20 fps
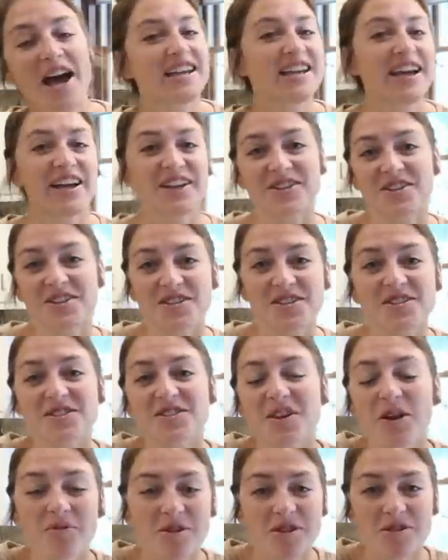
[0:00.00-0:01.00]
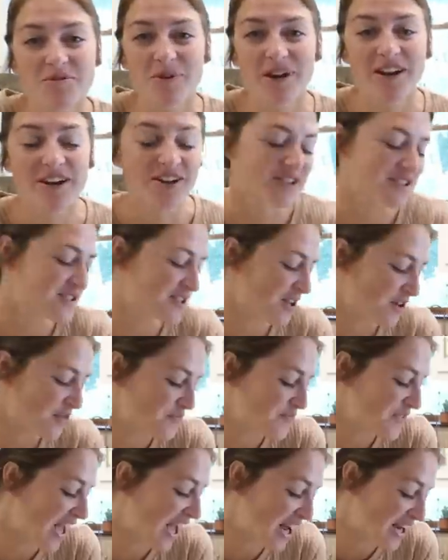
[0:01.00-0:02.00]
Yeah, they're just so much better.
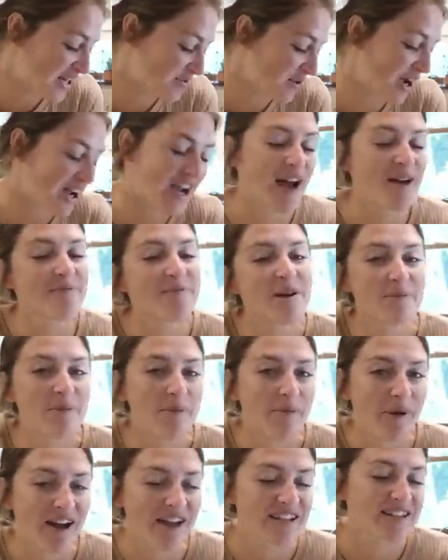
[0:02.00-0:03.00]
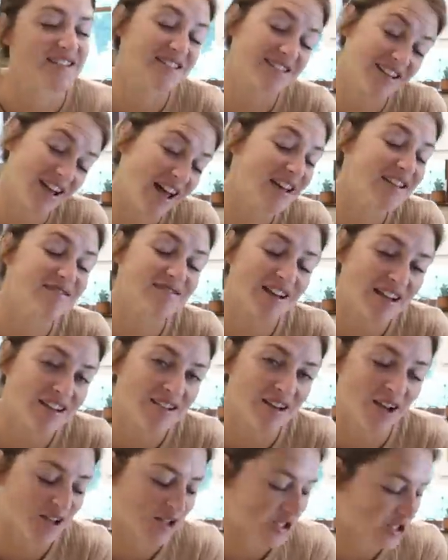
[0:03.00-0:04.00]
So anyway, I may be biased. I
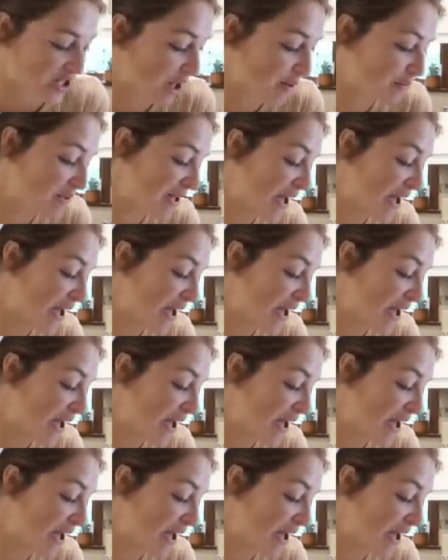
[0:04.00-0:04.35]
acknowledge that.